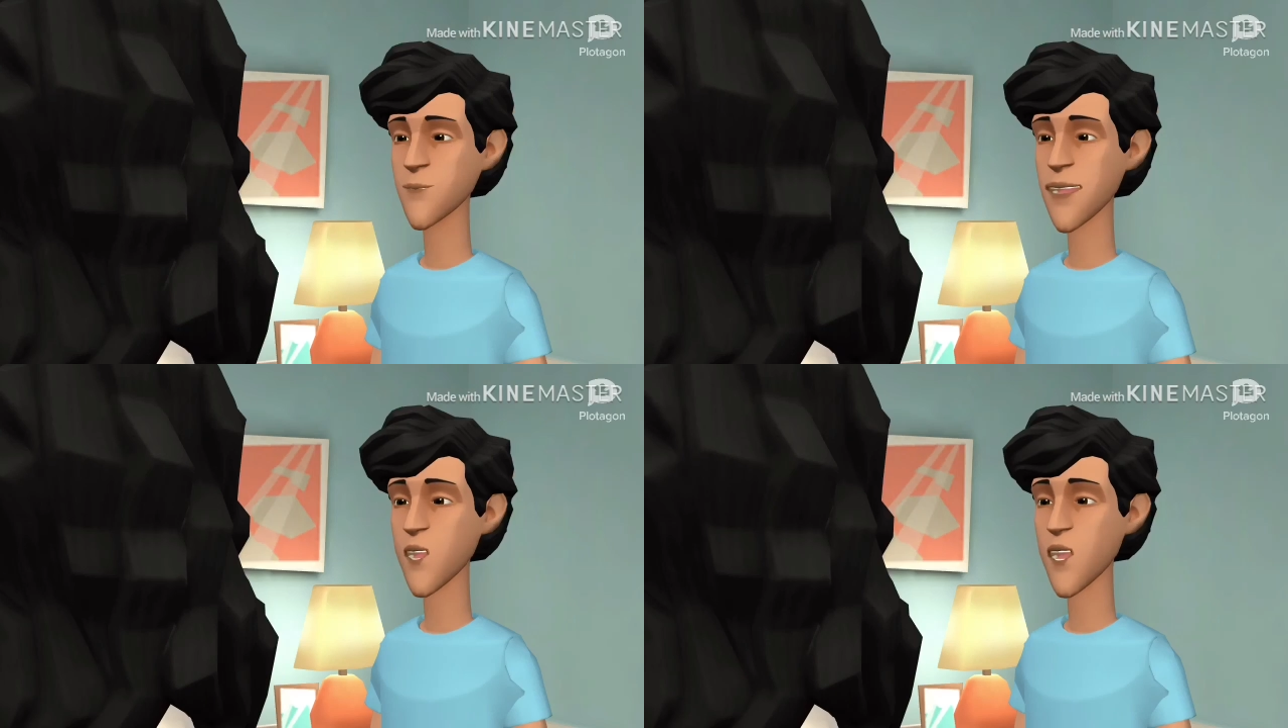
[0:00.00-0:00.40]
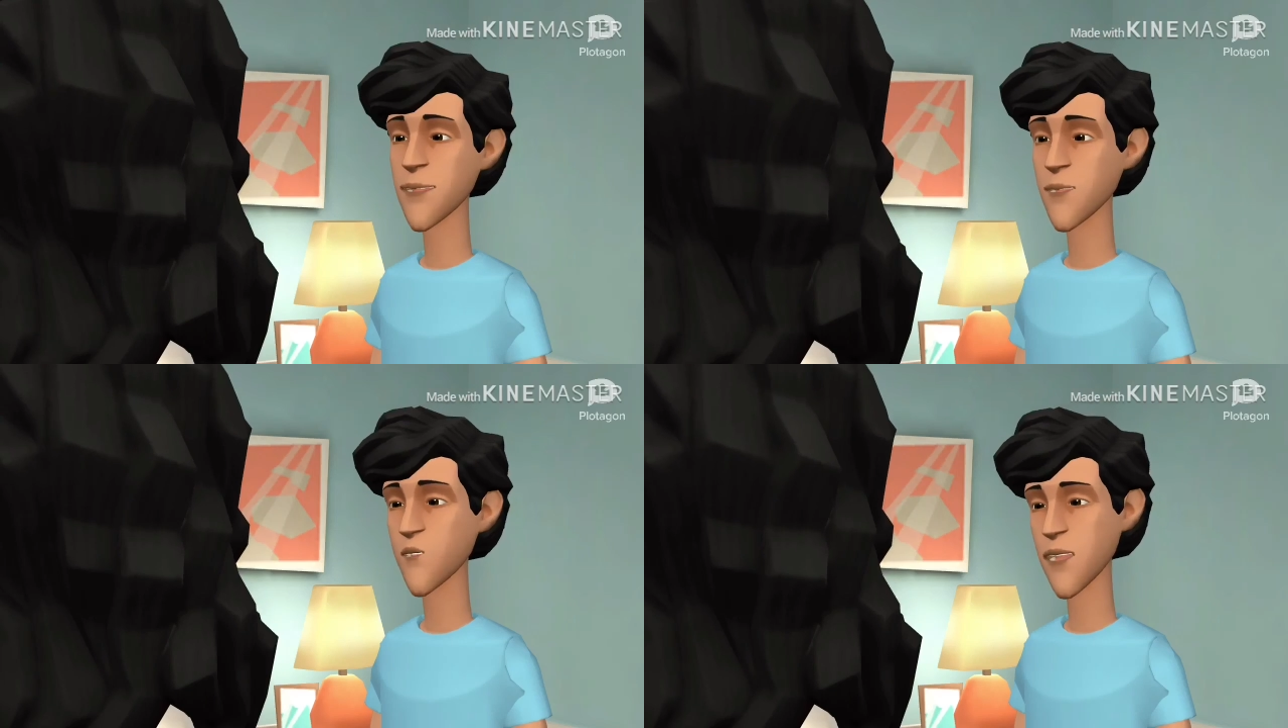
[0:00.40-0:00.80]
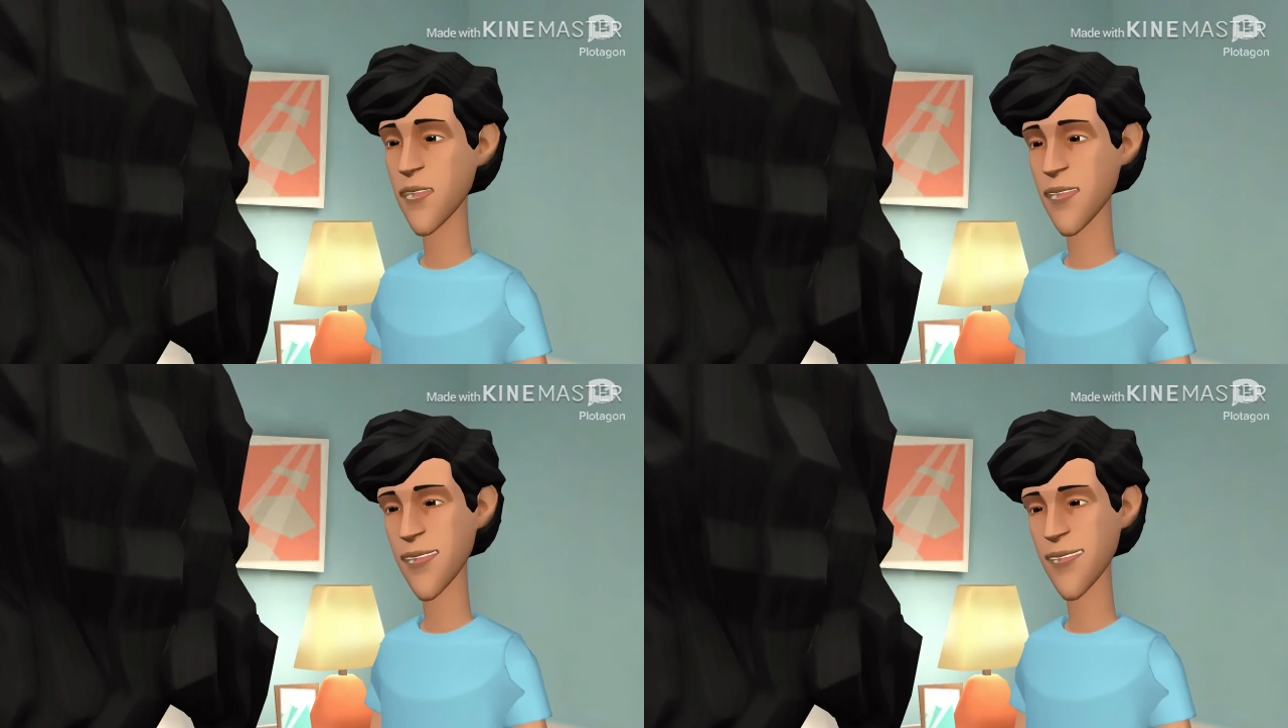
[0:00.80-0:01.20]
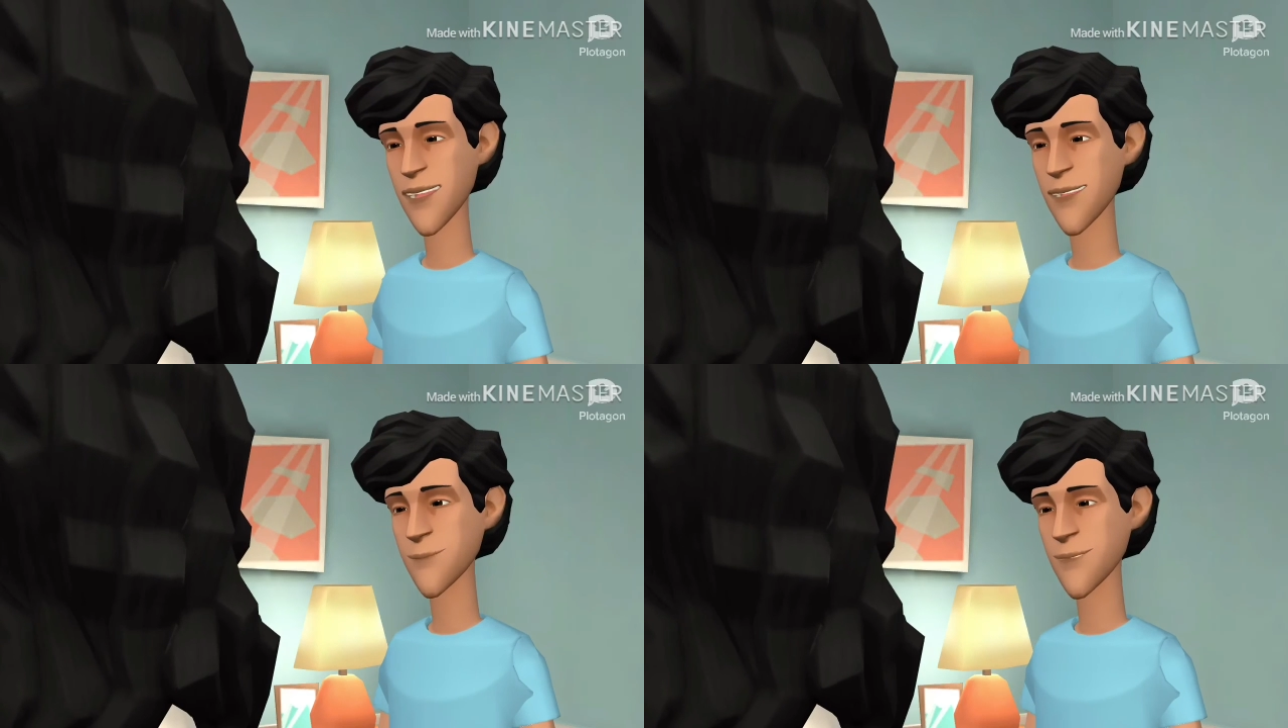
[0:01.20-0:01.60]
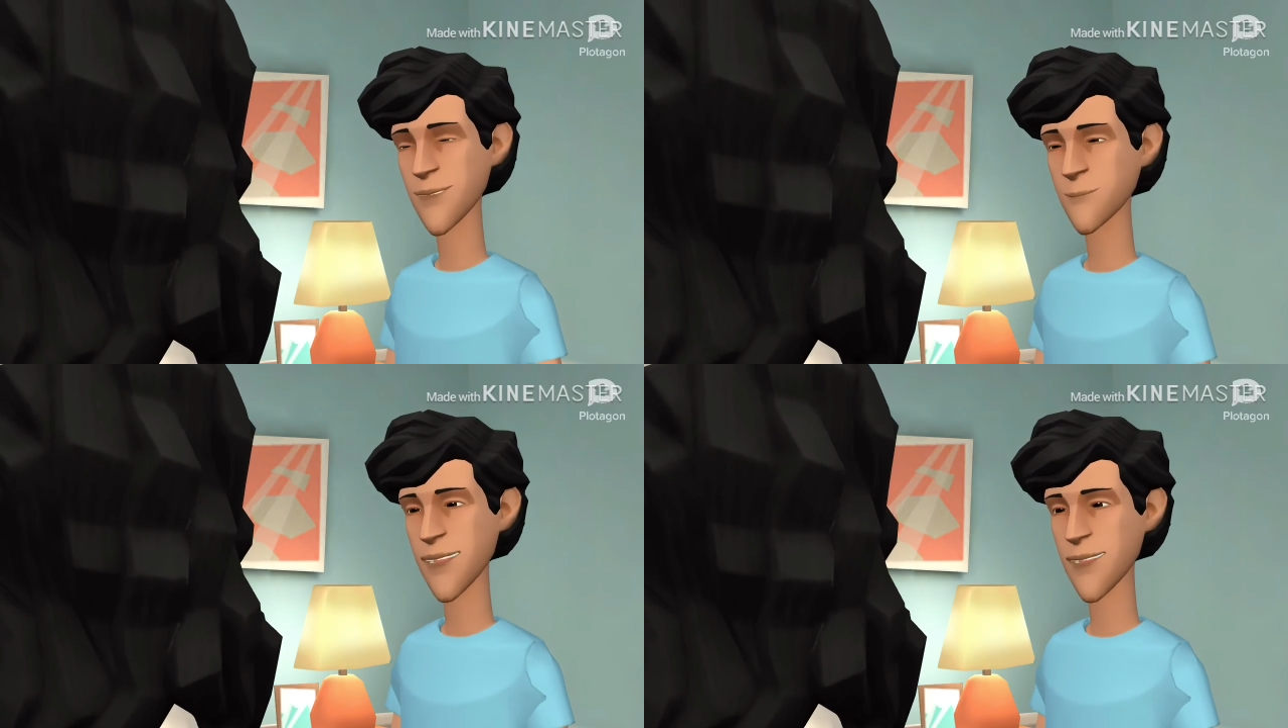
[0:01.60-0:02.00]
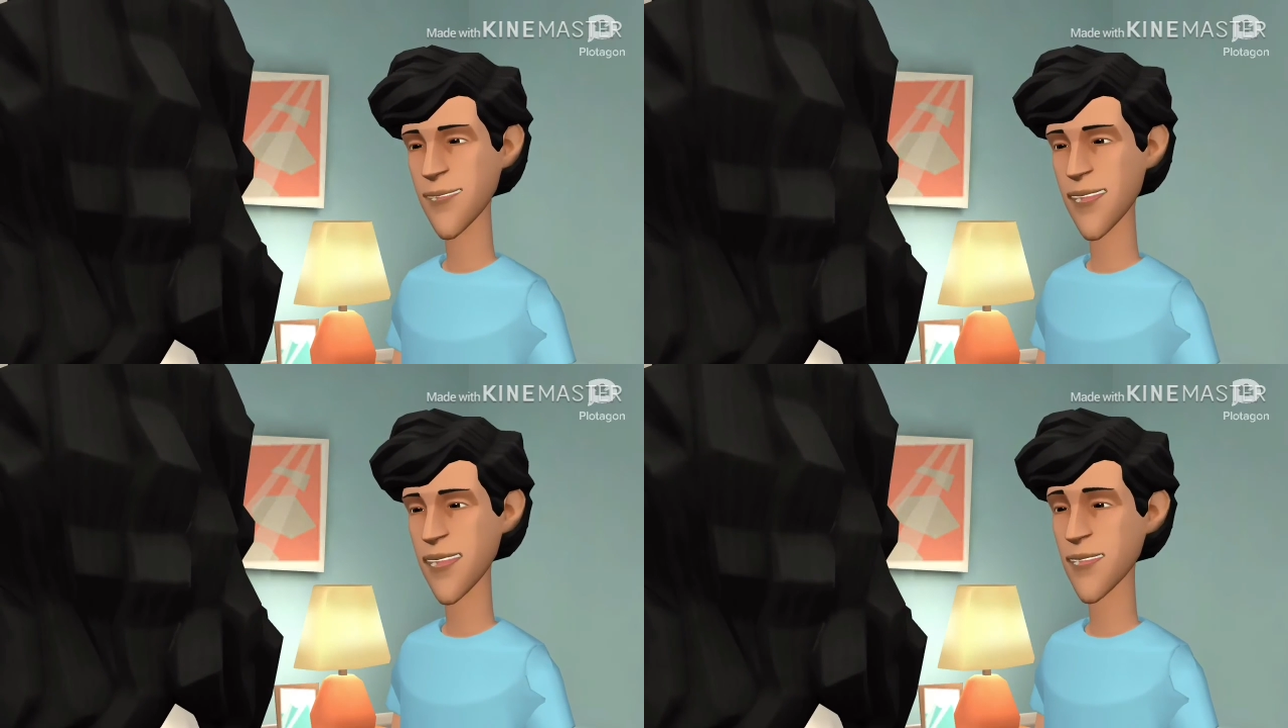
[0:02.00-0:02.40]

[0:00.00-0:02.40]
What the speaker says: When you come over next time, babysit